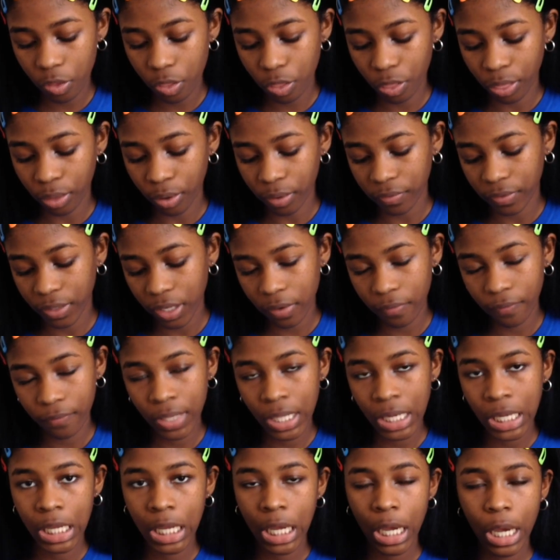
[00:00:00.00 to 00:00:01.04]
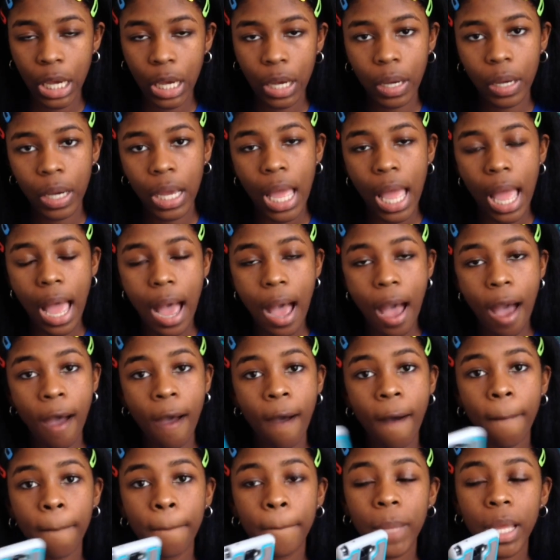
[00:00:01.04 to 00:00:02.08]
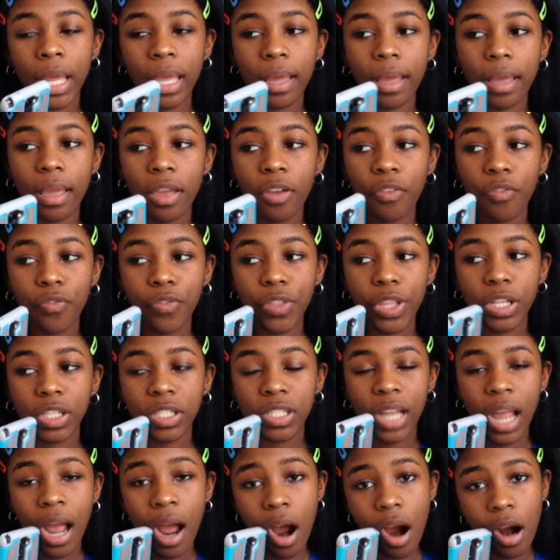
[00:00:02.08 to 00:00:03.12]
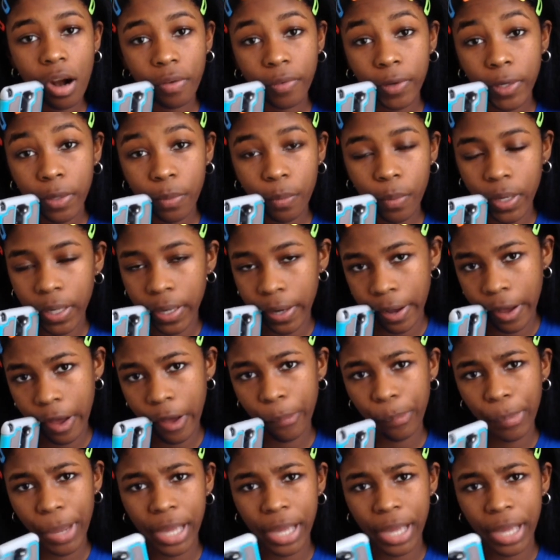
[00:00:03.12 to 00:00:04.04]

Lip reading: thrifting video? If there's not already one up,